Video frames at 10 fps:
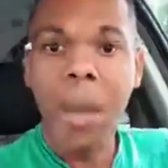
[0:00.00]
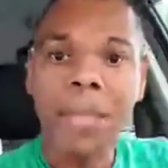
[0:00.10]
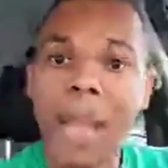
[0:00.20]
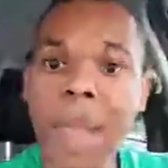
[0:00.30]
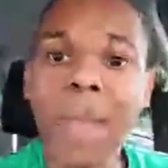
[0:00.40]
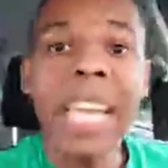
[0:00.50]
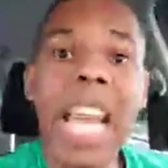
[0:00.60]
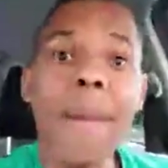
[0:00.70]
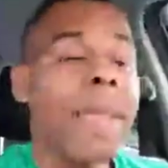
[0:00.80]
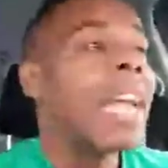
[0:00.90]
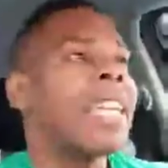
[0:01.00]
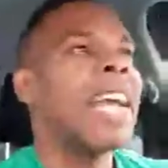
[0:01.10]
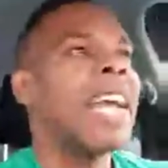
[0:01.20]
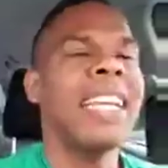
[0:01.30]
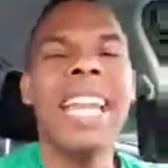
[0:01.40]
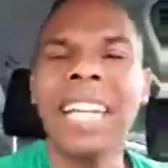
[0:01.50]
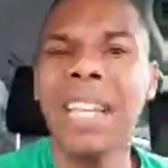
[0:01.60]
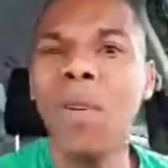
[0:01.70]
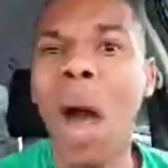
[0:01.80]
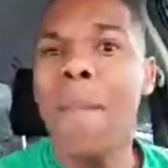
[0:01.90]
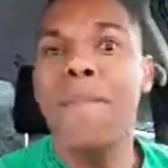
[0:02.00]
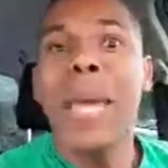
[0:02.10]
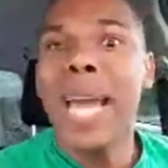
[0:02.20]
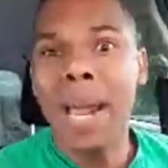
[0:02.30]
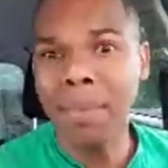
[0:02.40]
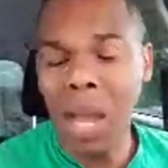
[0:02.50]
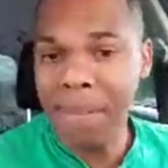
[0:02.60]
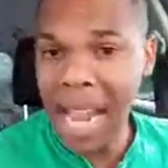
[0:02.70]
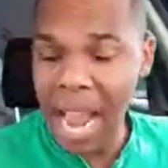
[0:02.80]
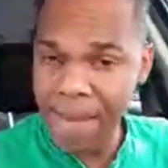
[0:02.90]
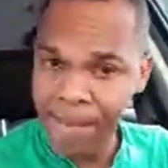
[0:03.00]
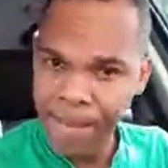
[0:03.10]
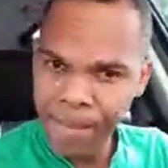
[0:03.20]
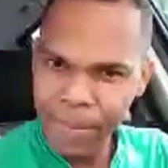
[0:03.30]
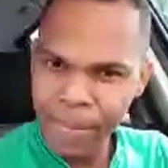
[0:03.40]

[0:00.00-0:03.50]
Sometimes they not give them, they not even want to pay them sometime.